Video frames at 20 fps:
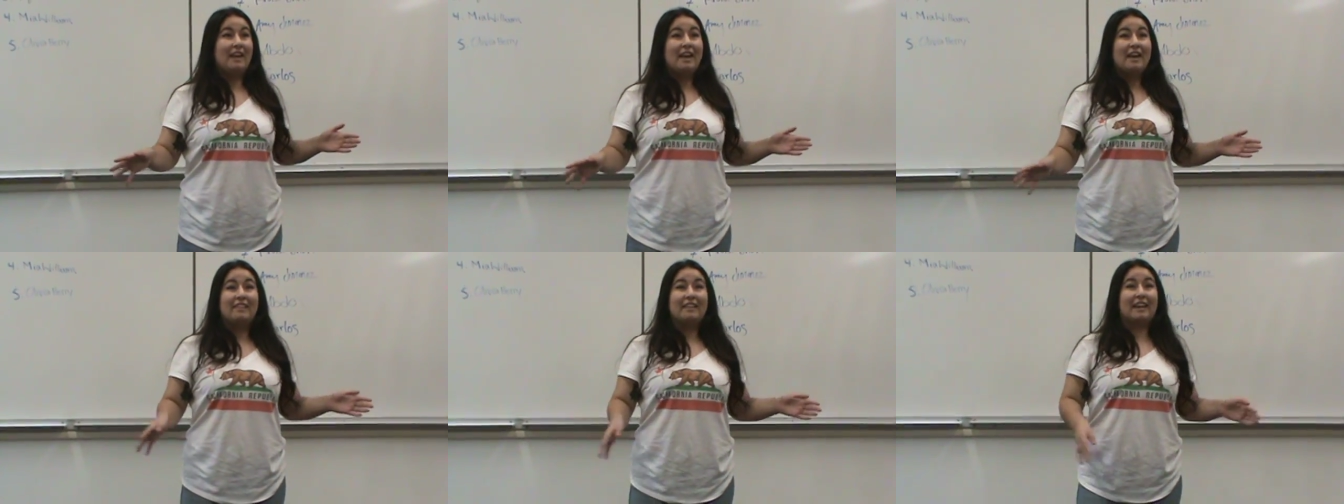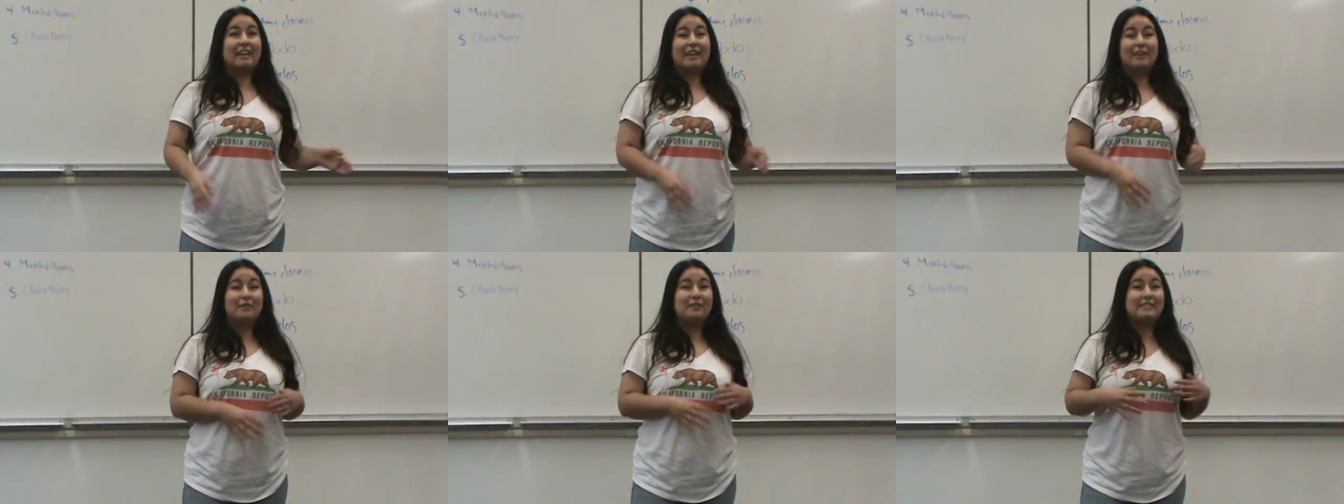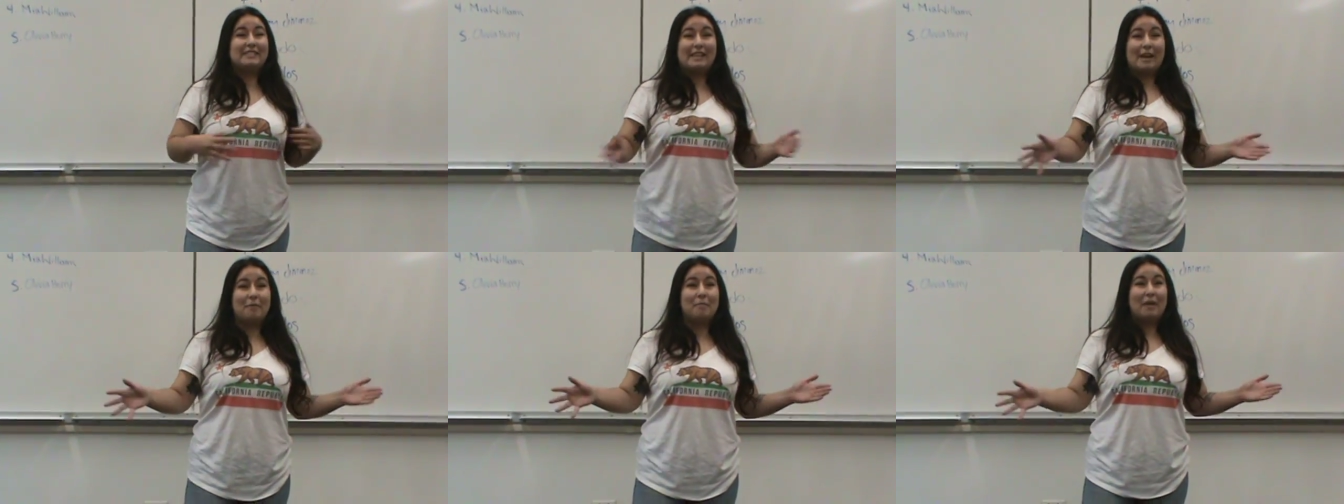like, it
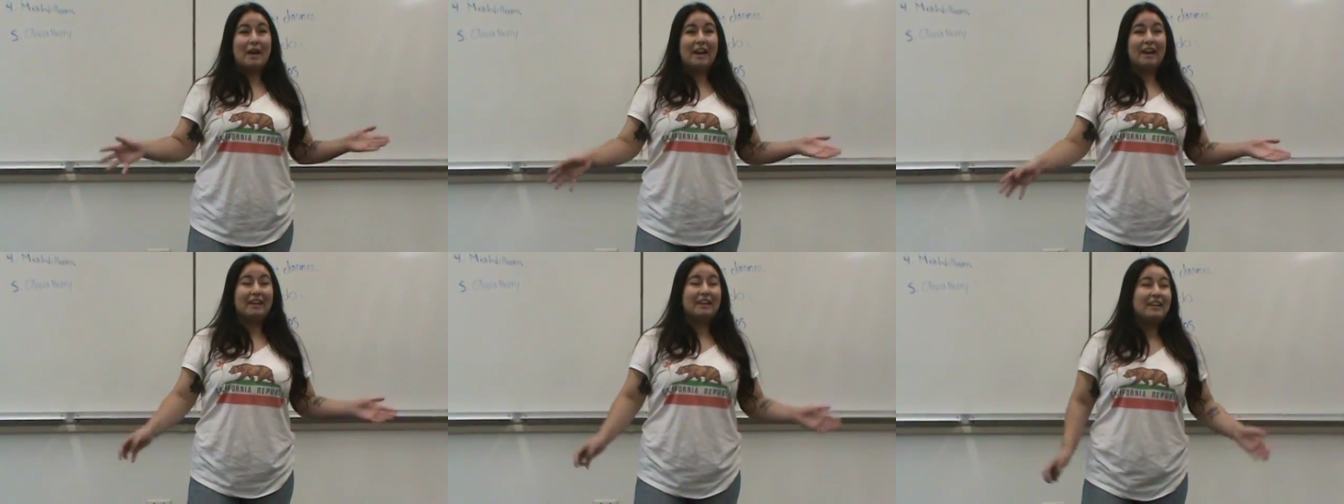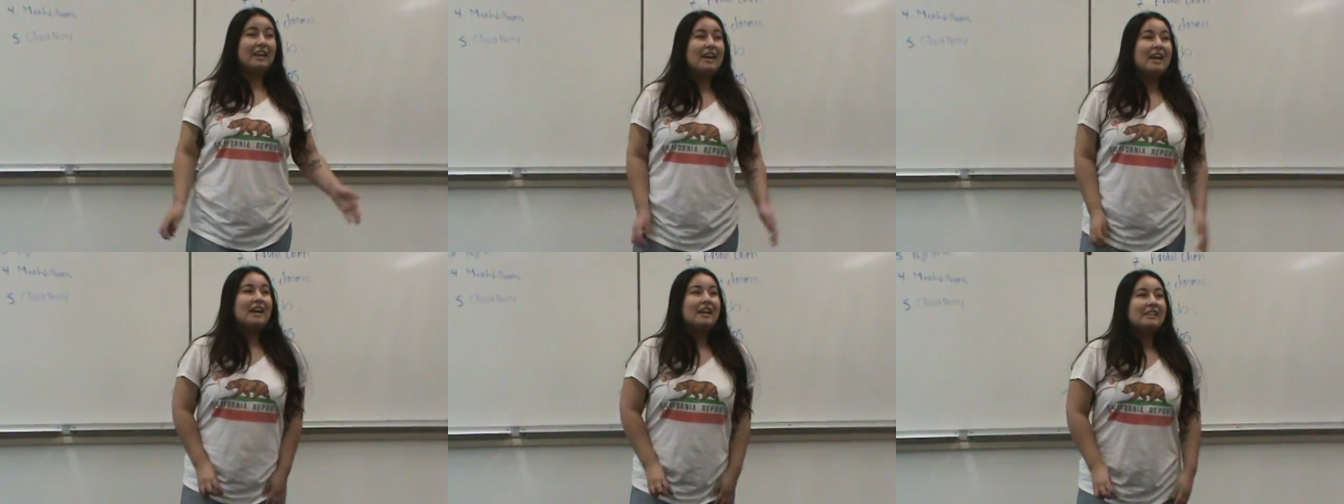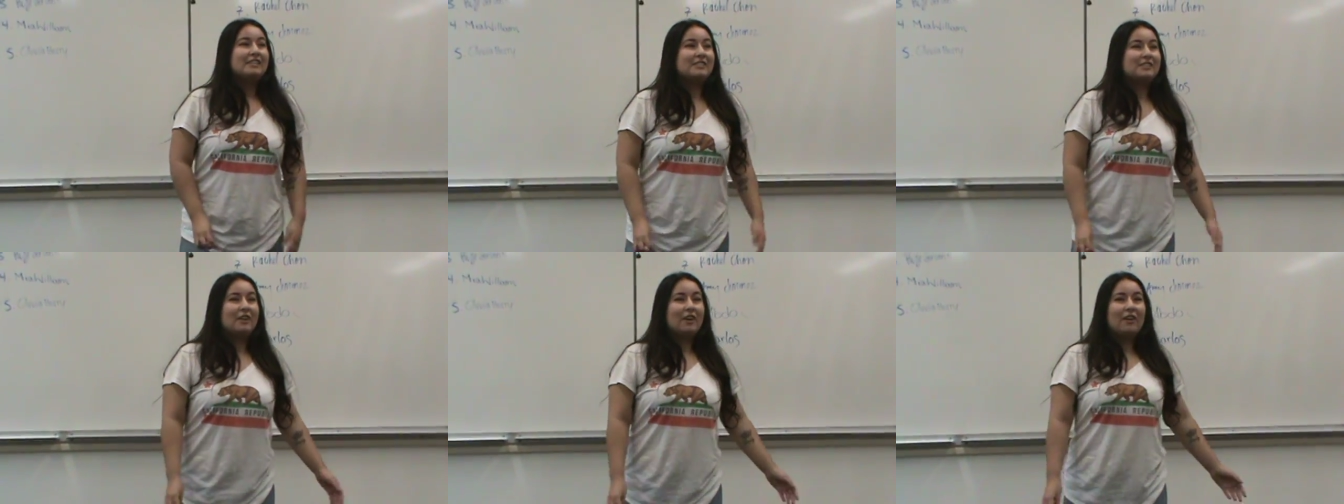was
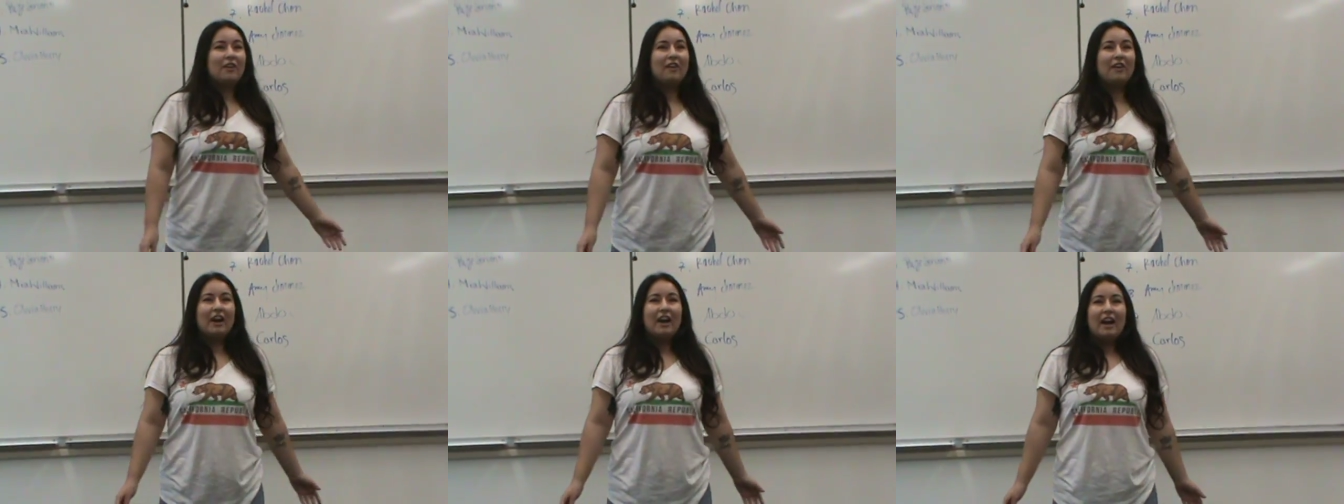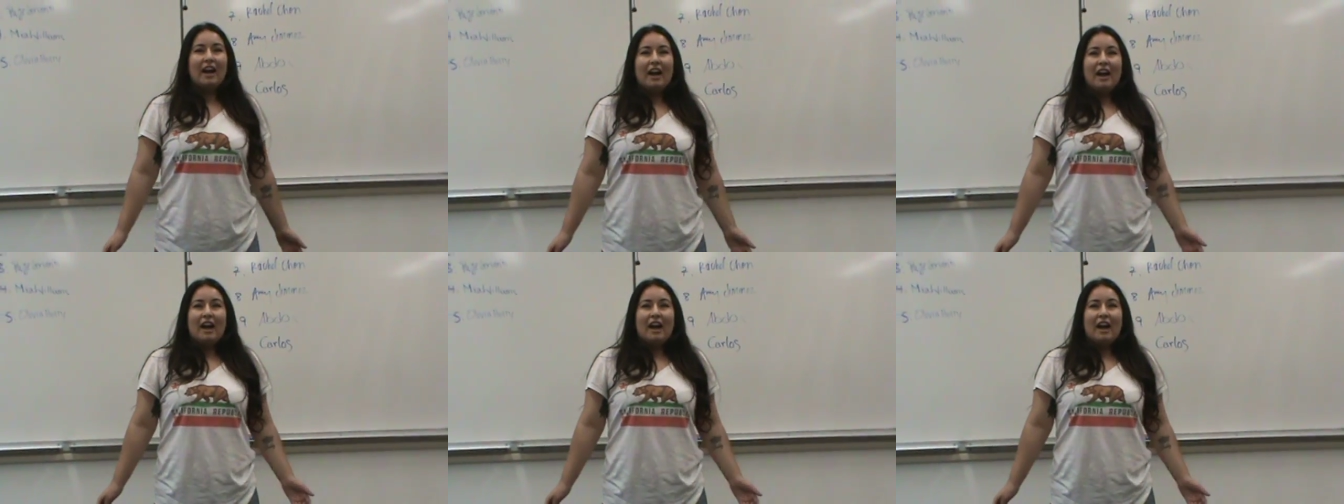that bad.